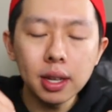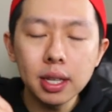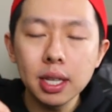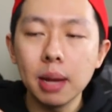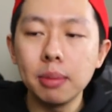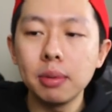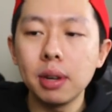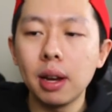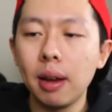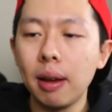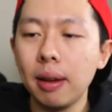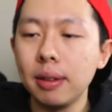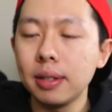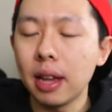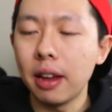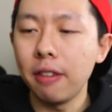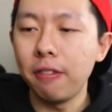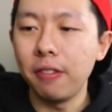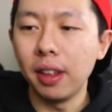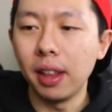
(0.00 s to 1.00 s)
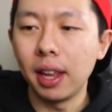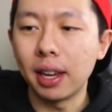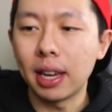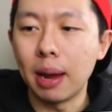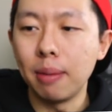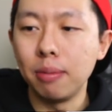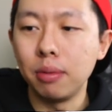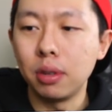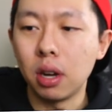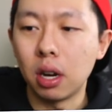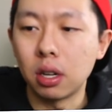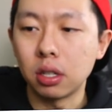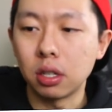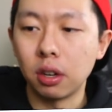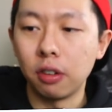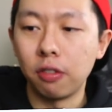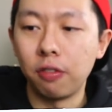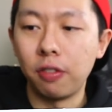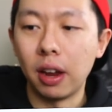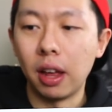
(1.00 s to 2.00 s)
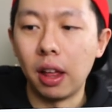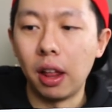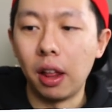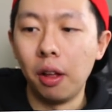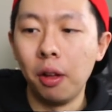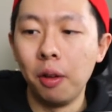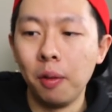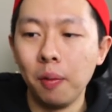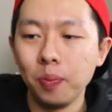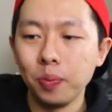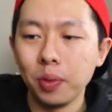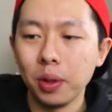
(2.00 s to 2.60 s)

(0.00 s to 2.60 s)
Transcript: Sometimes I feel like I'm Dr. Phil.